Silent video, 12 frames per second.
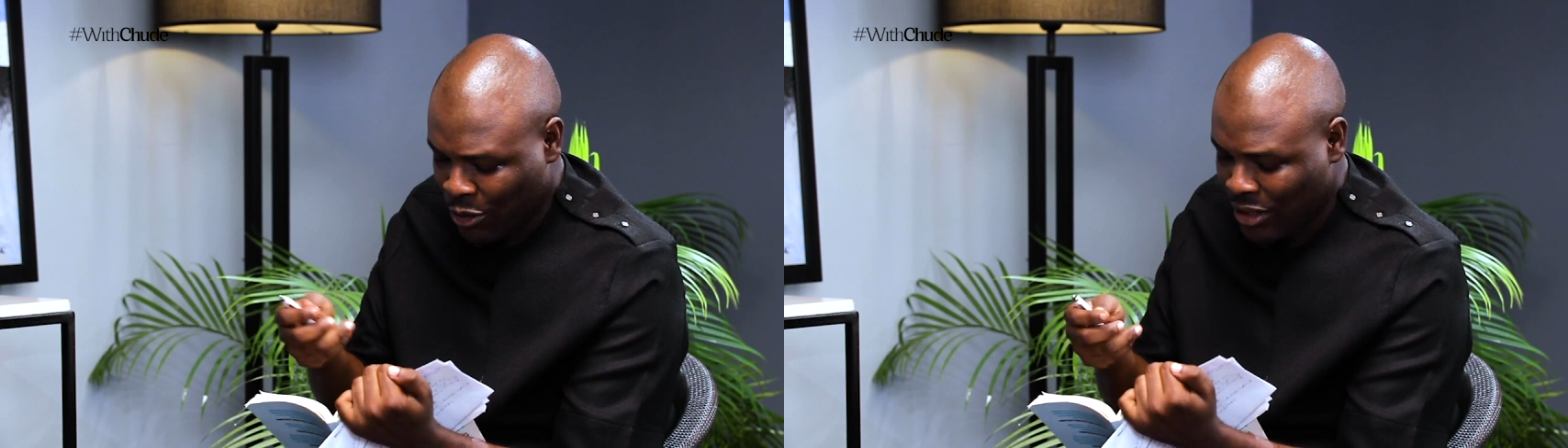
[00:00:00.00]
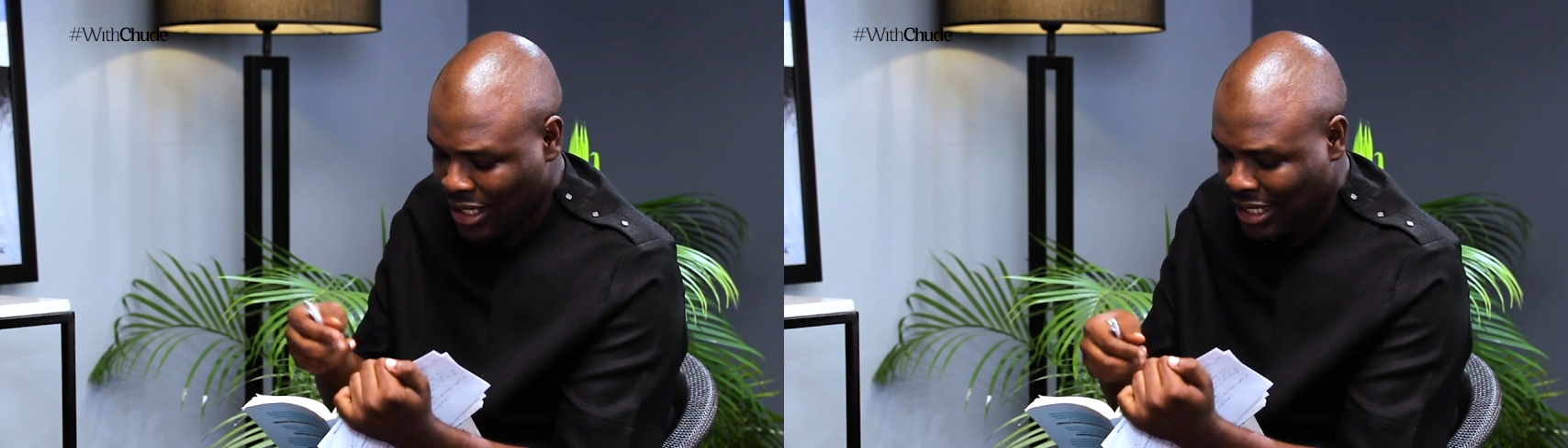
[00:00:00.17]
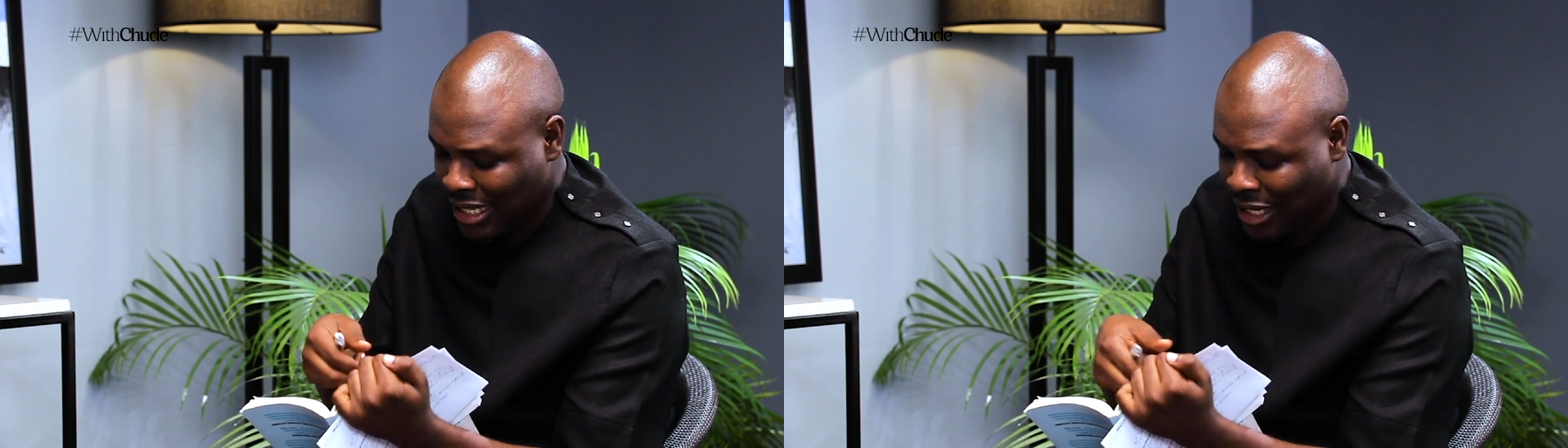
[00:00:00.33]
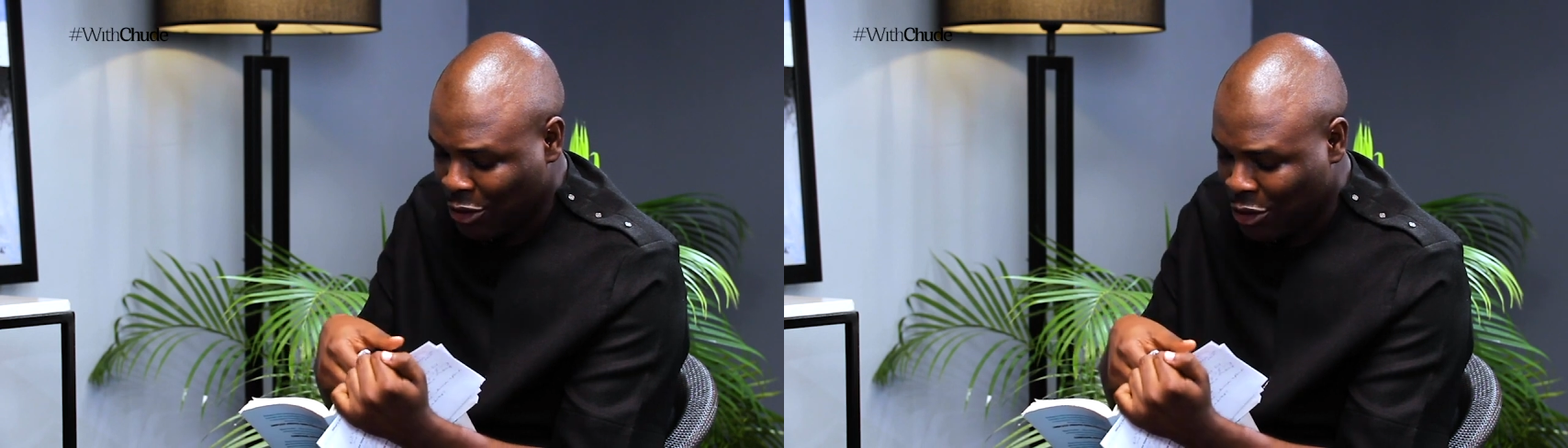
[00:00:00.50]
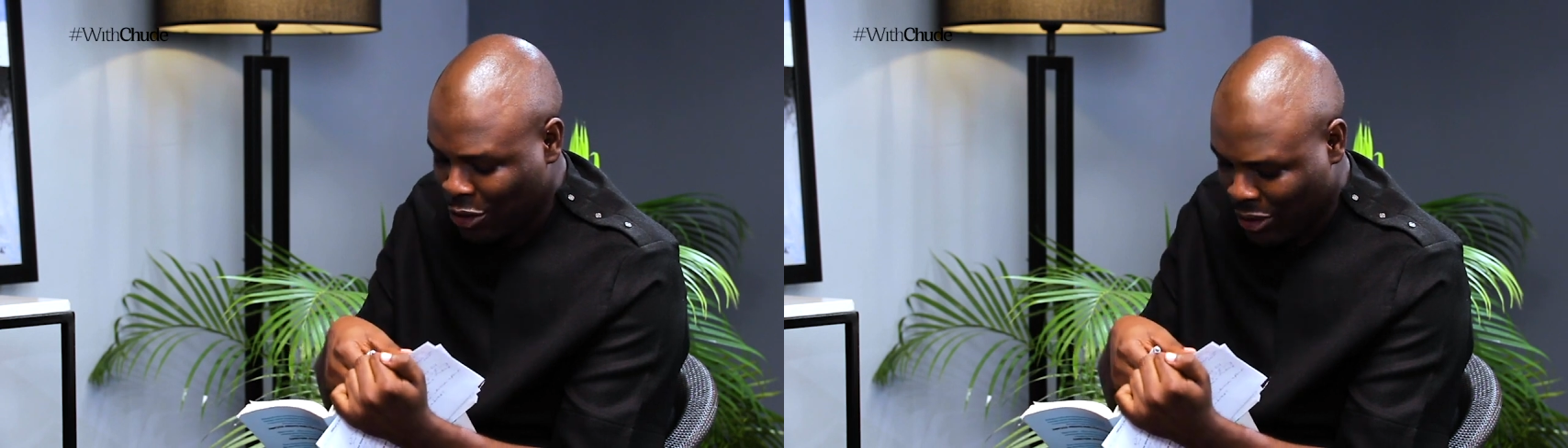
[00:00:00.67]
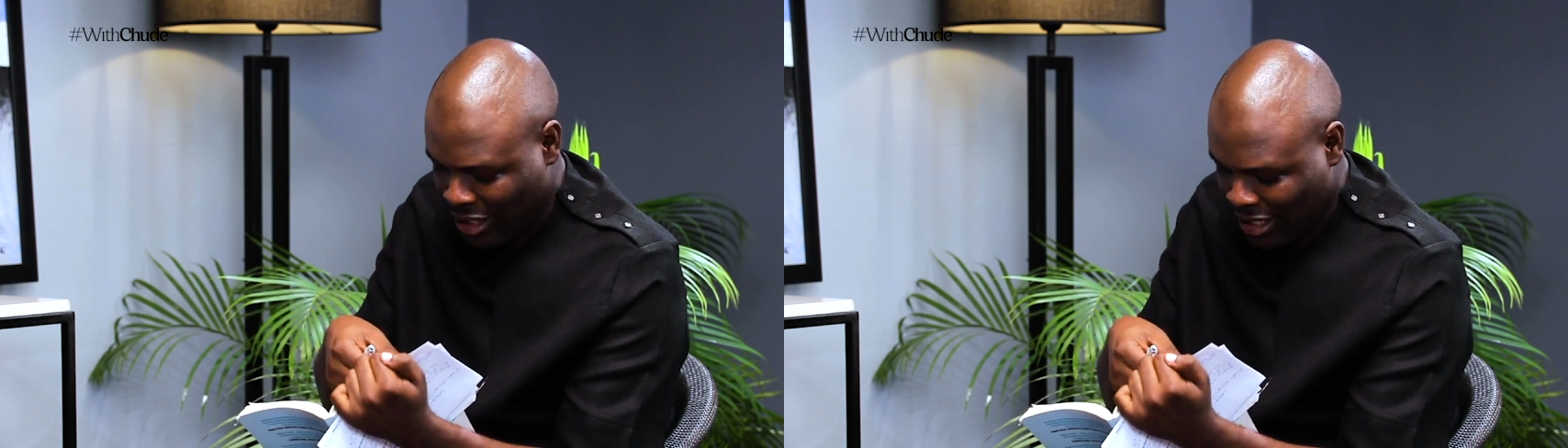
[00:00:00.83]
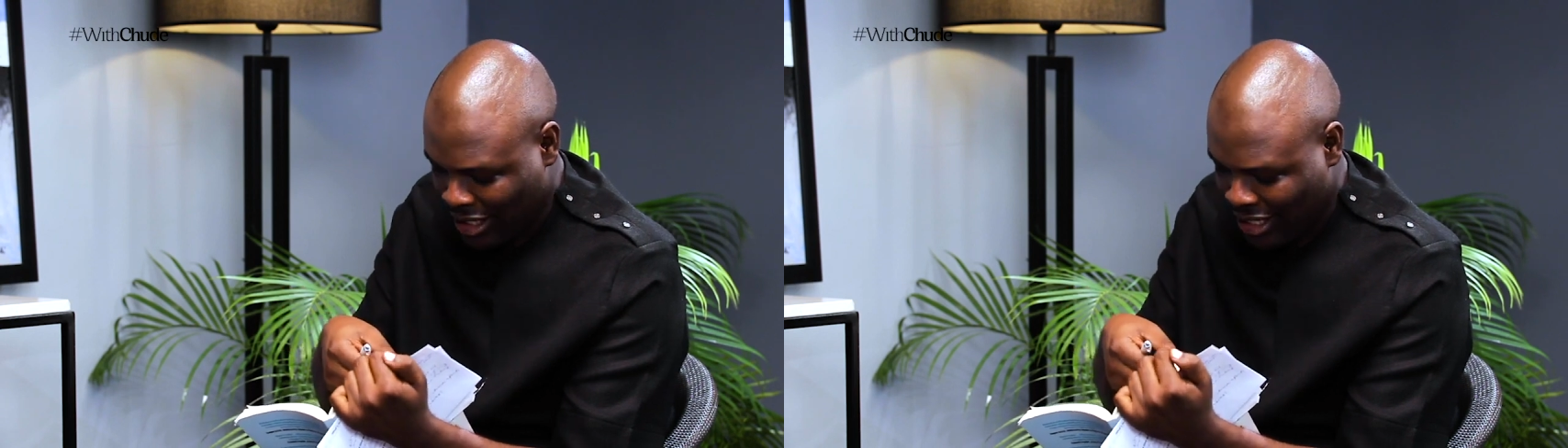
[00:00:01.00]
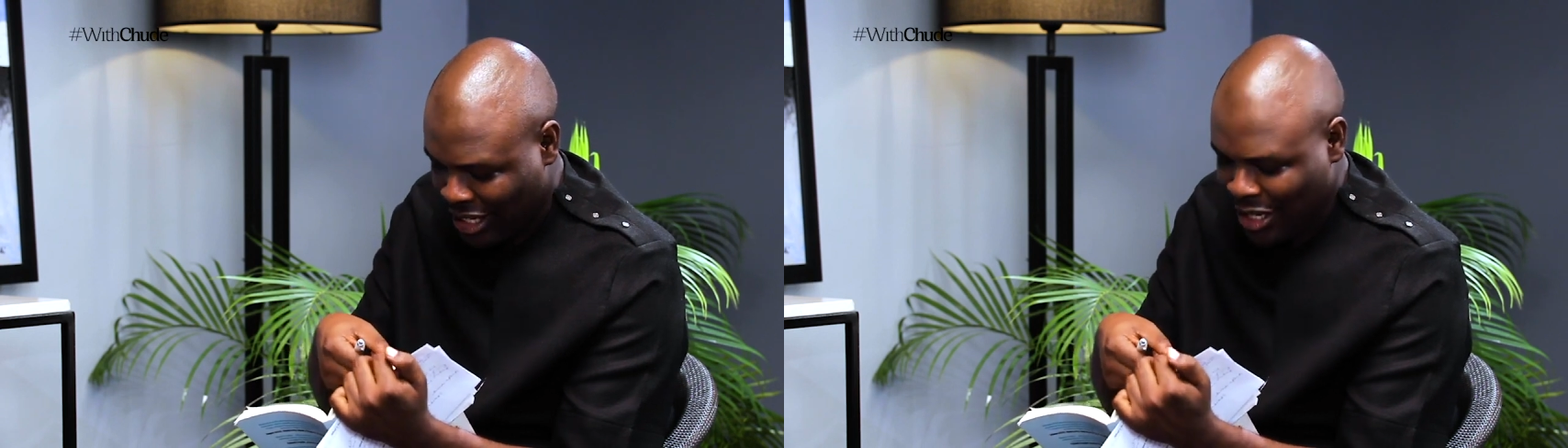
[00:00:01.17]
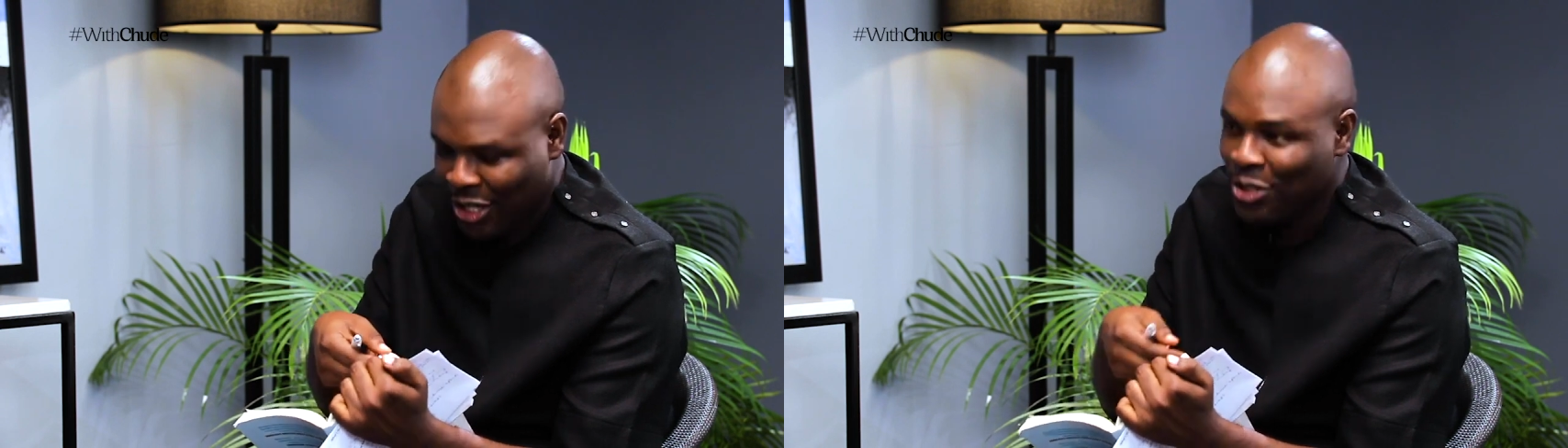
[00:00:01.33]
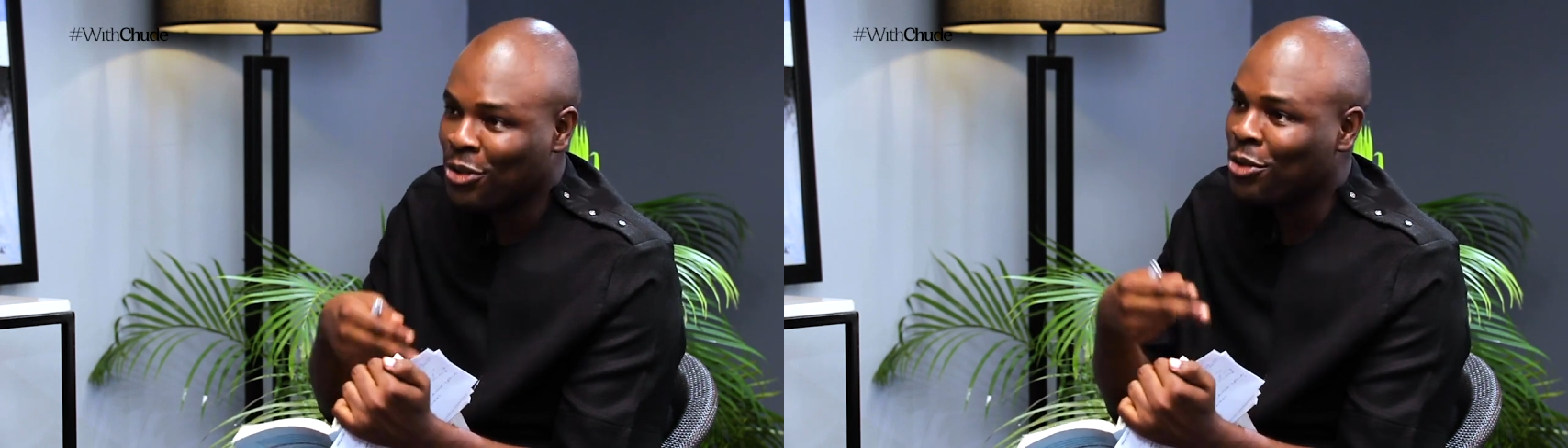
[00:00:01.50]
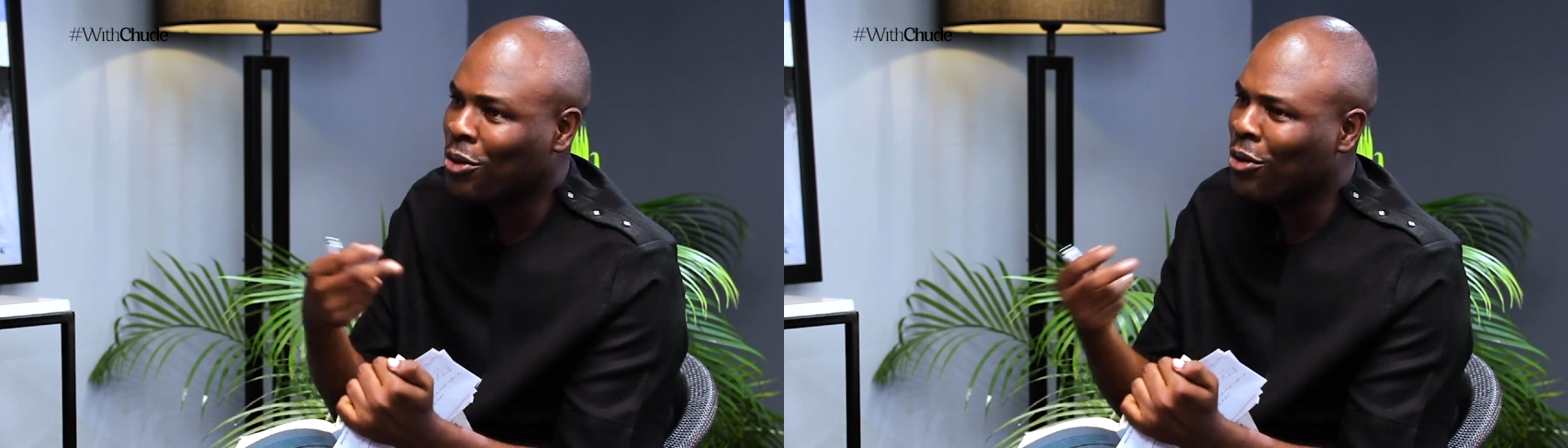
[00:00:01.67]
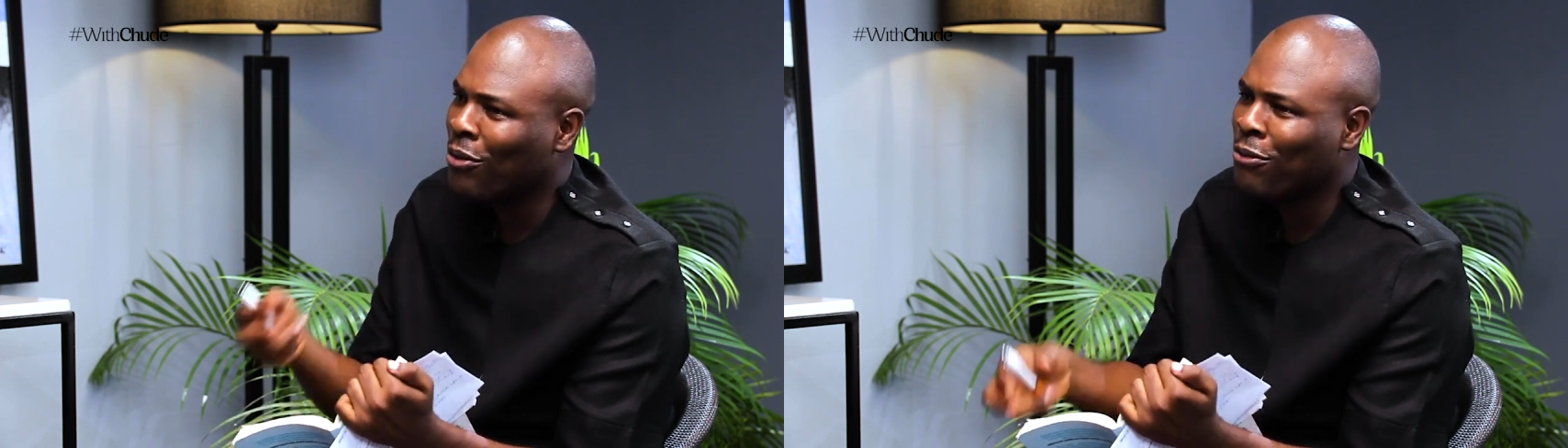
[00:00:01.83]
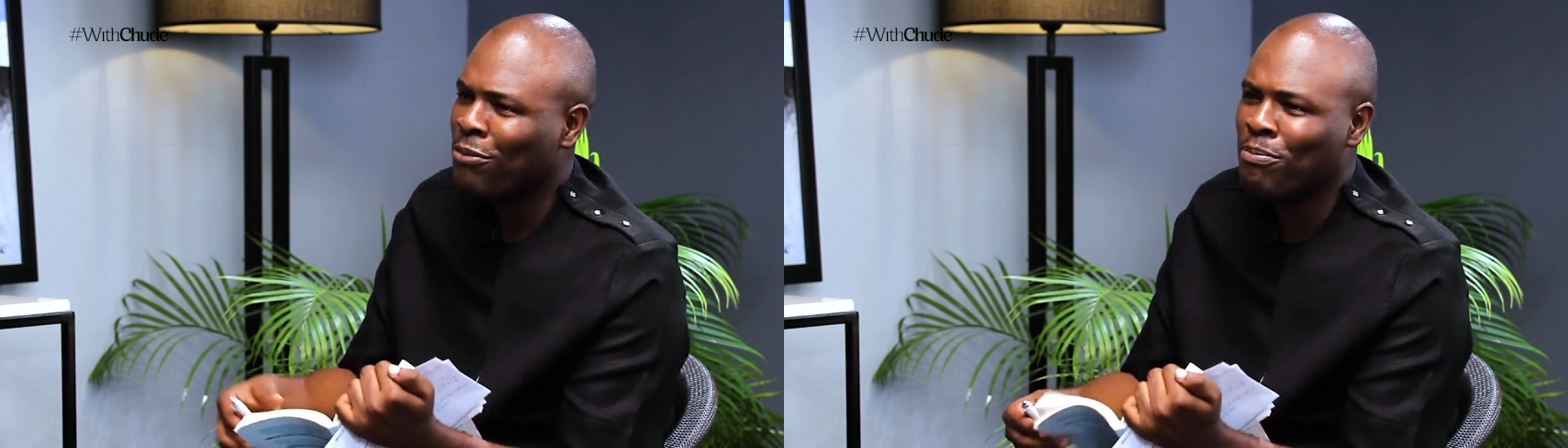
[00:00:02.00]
Good intentions, you know,